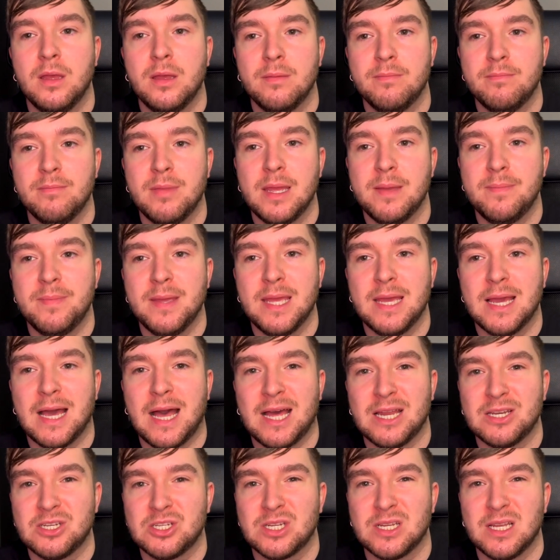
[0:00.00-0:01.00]
may be
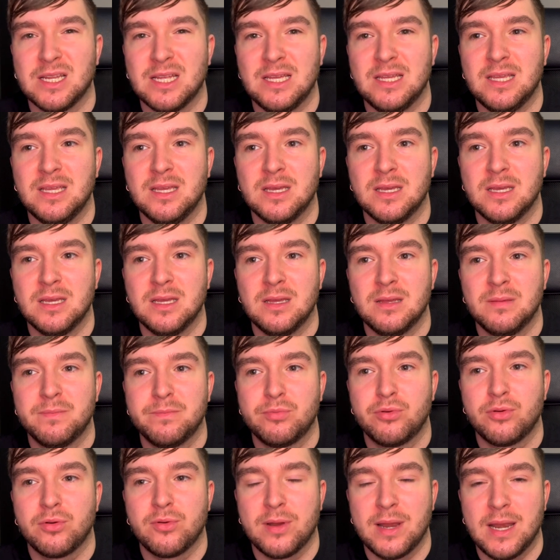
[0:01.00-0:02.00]
actually
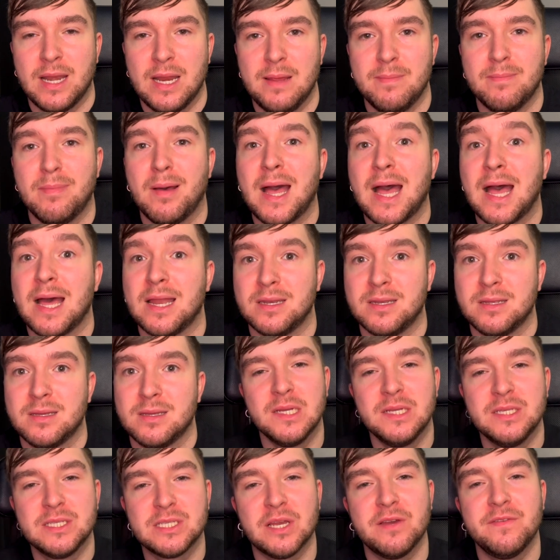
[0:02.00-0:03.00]
pretty bad.
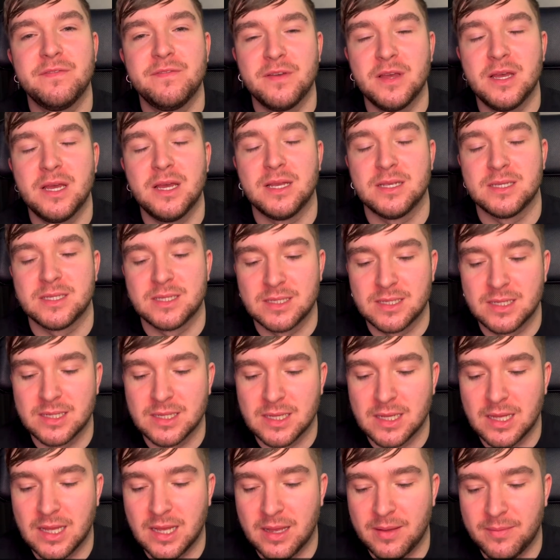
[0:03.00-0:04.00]
So first,
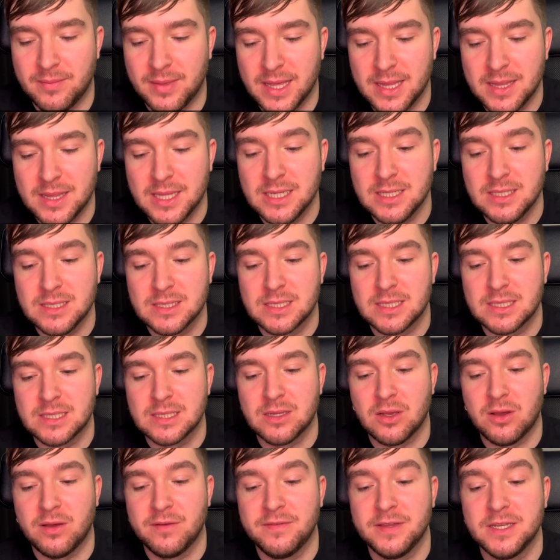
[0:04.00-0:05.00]
um, in these
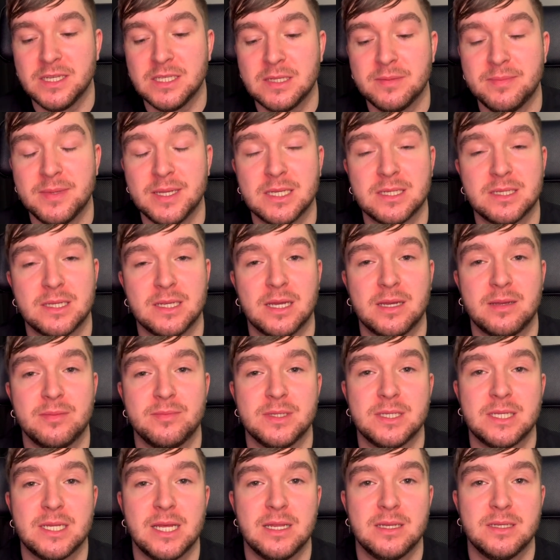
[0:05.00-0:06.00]
sort of intimate
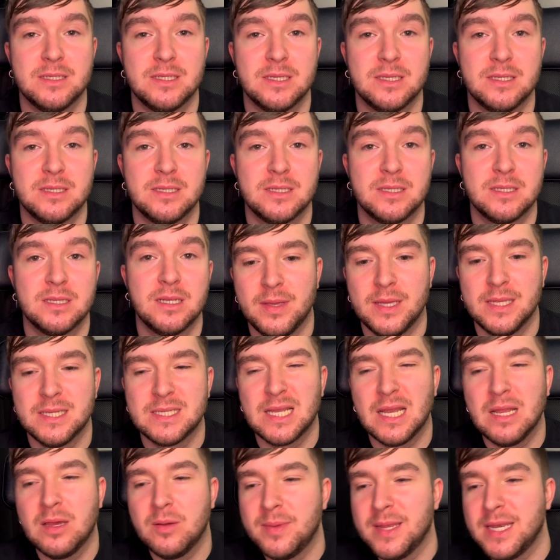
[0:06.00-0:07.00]
circumstances, it's
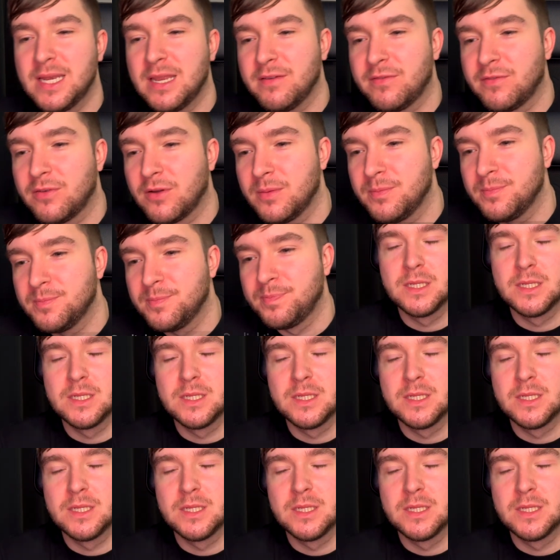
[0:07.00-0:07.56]
a little bit different